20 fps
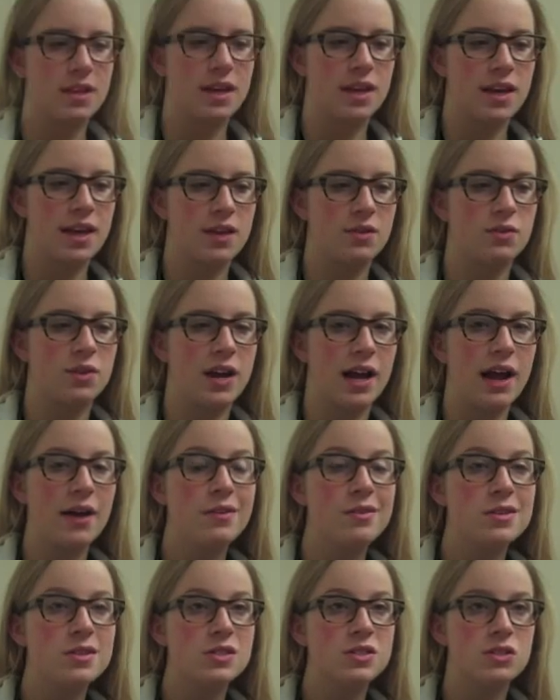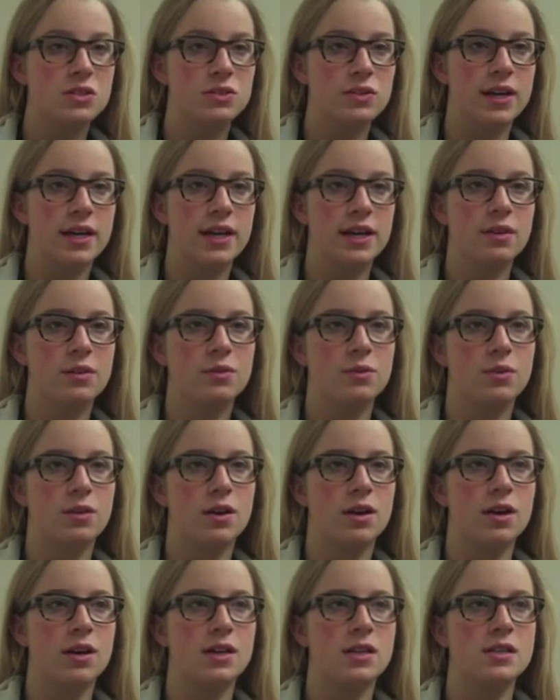and what i was doing
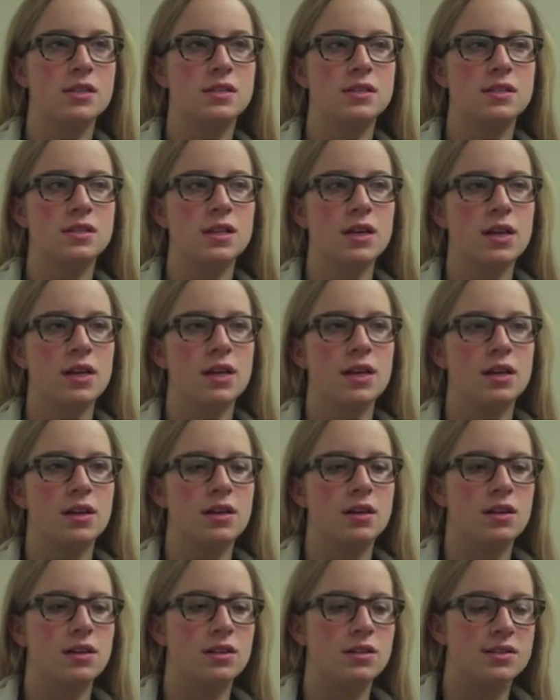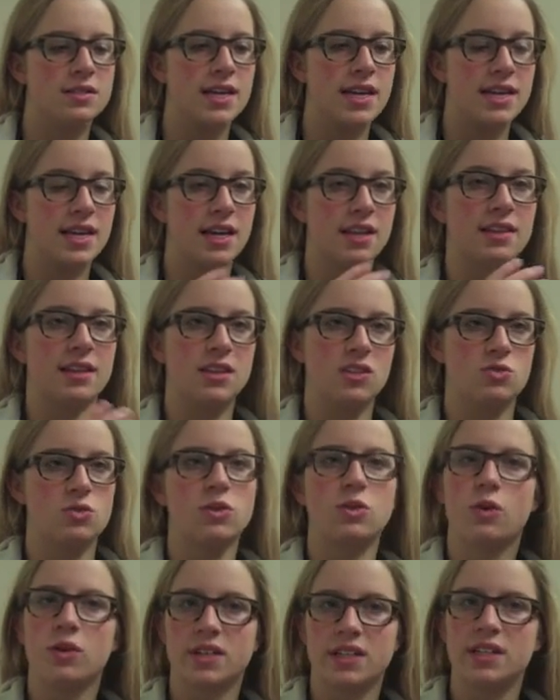was taking these
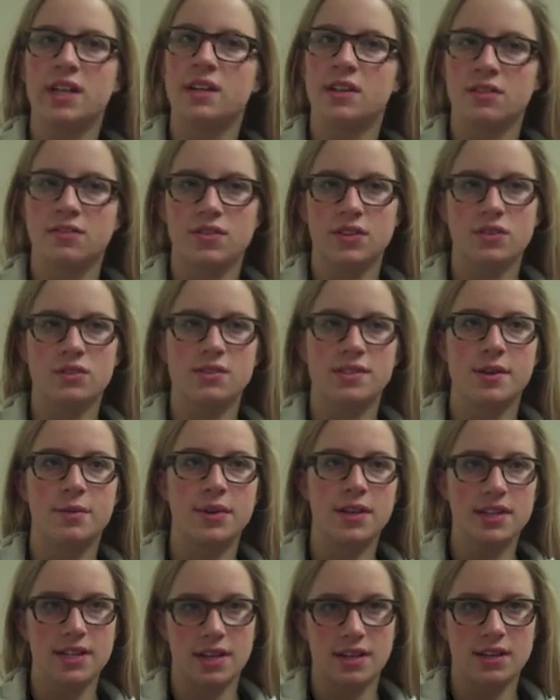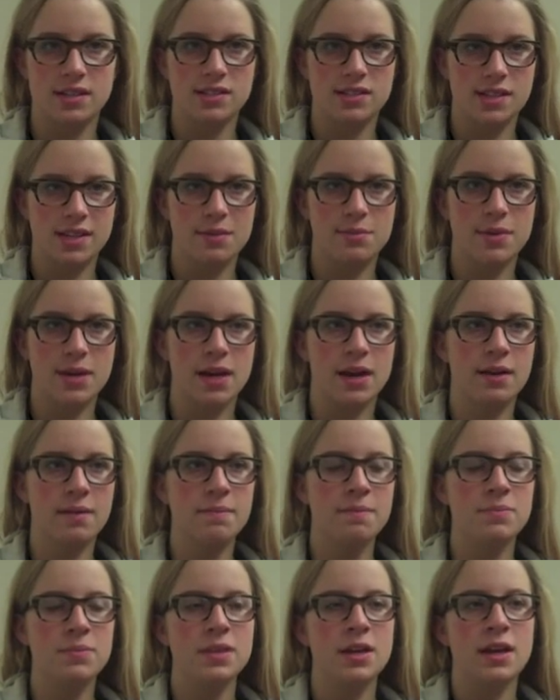recorded interviews that we'd done in zambia
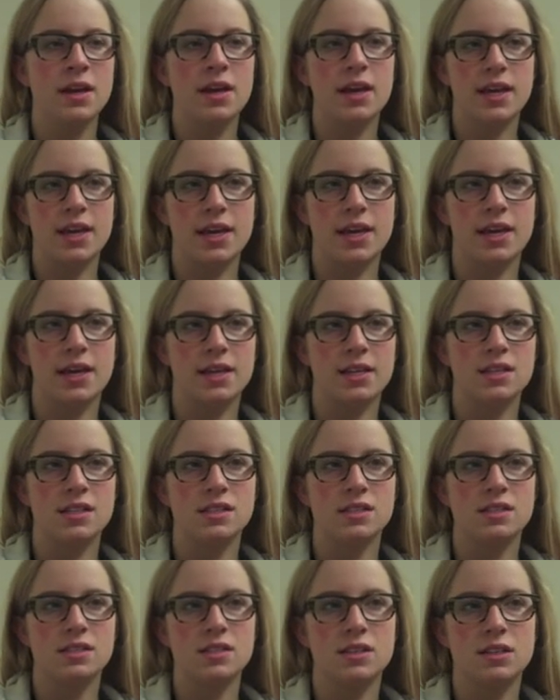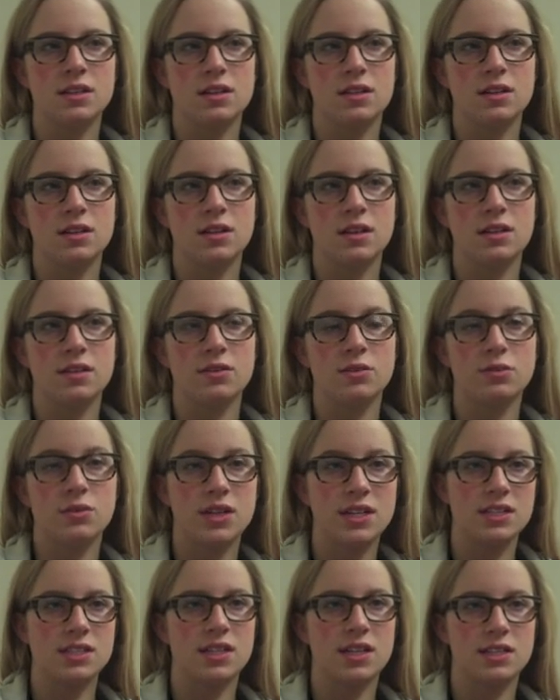and
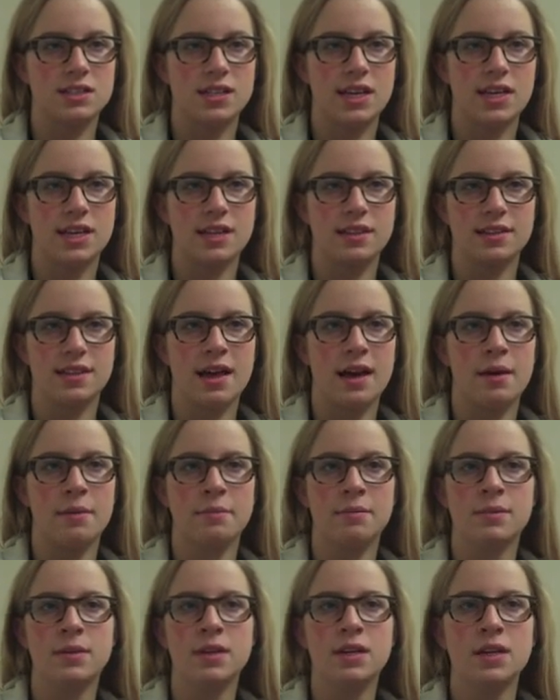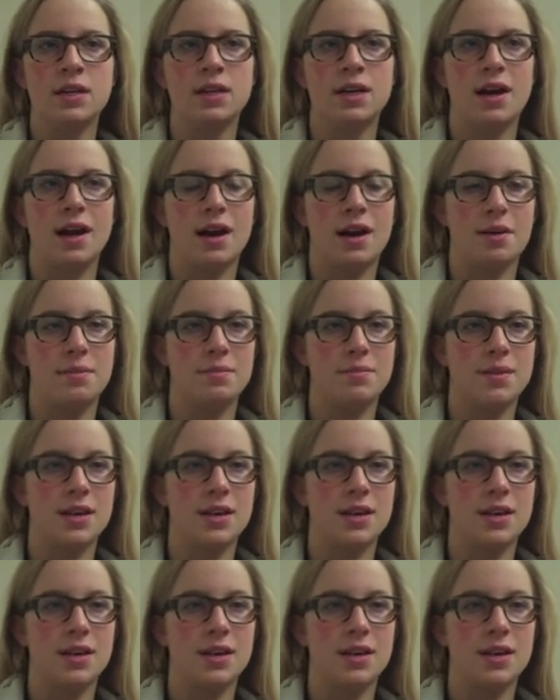redictating them um,